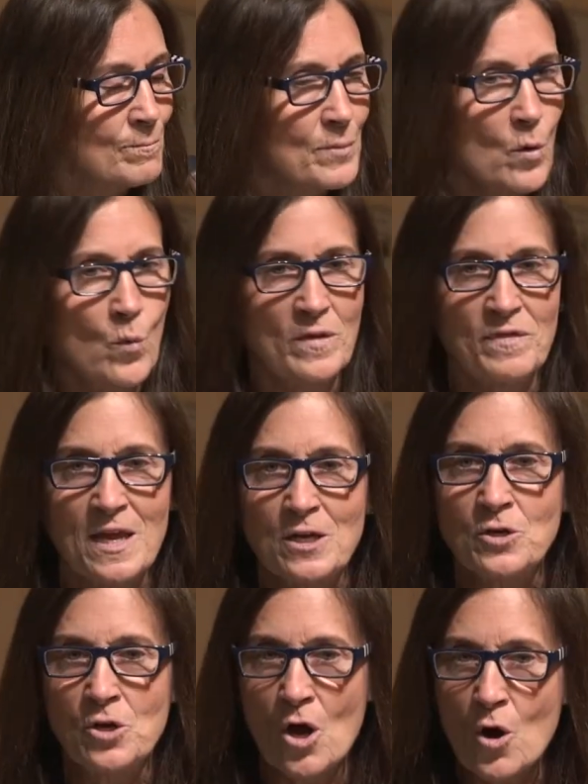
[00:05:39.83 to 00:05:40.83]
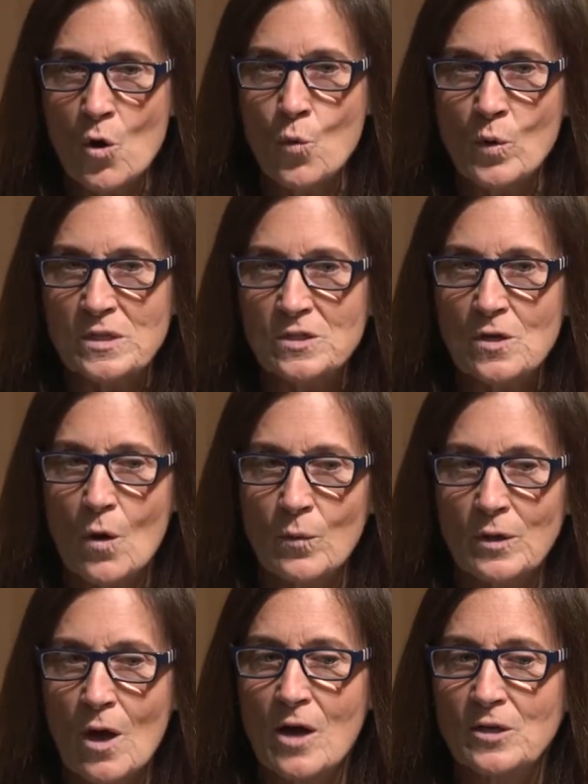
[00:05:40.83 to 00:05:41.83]
but when they know what's
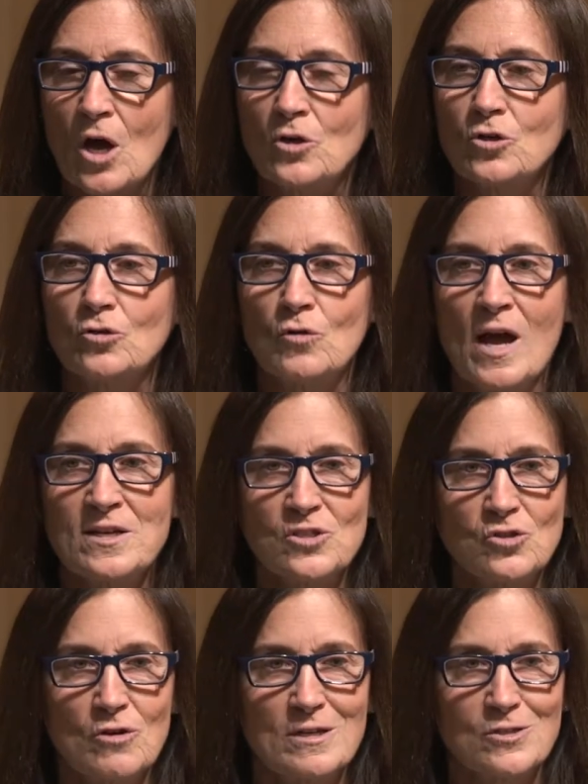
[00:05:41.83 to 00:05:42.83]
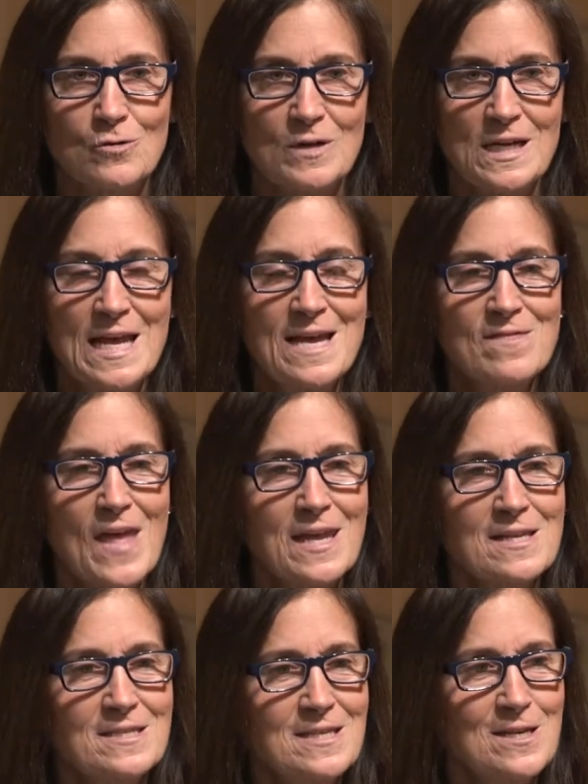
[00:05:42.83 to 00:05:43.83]
going on across Treasury, they
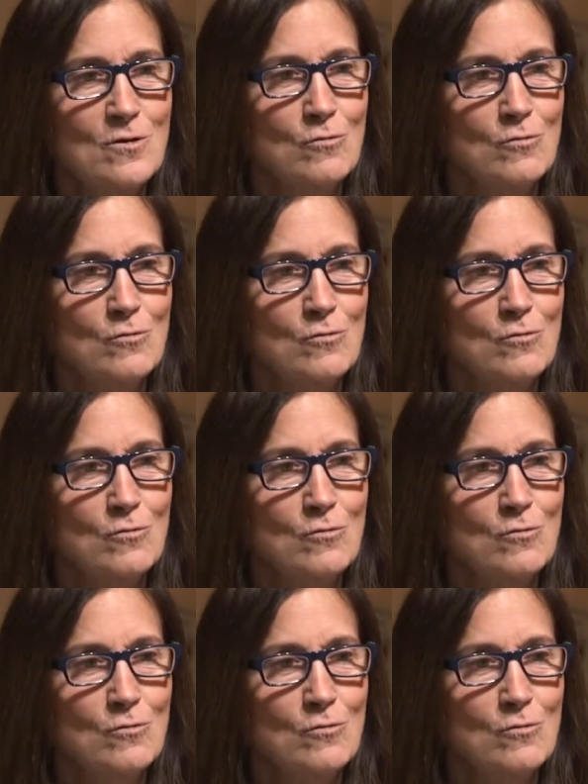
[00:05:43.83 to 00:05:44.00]
can see